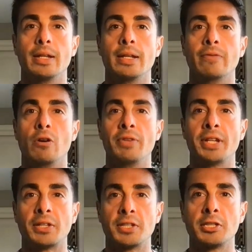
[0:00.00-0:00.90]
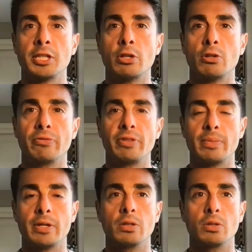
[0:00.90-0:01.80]
involving a 16-year-old
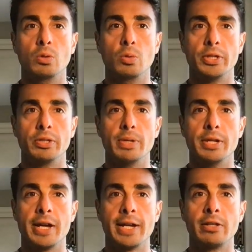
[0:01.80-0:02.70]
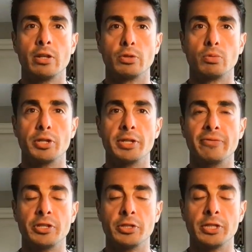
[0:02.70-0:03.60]
female who has been diagnosed with a
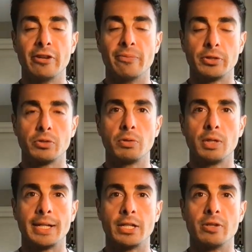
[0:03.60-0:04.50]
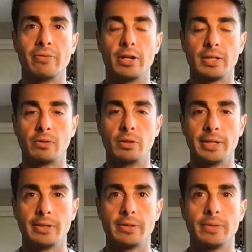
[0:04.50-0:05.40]
deficiency of muscle glycogen
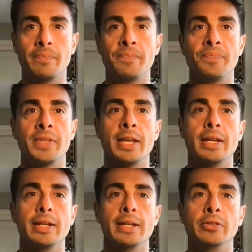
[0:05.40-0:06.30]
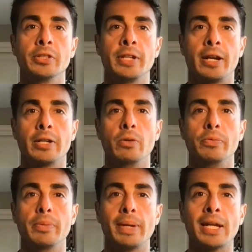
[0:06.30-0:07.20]
phosphorylase. In this scenario,
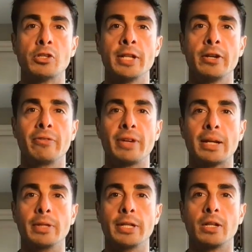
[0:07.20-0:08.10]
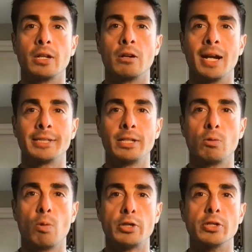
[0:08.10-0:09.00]
the patient and her family are asking
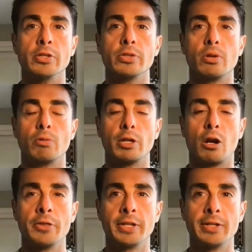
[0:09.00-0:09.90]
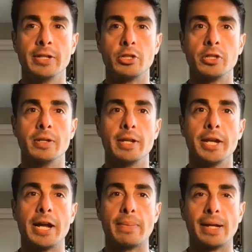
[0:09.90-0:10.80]
questions regarding the condition, and
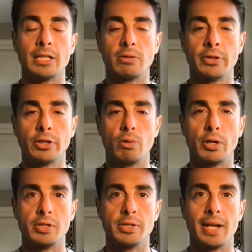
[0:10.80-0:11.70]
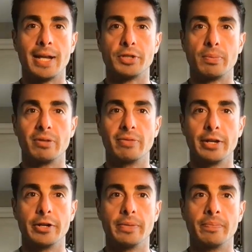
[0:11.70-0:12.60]
I am answering the questions as their
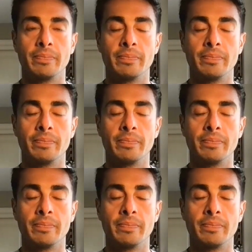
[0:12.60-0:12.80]
provider.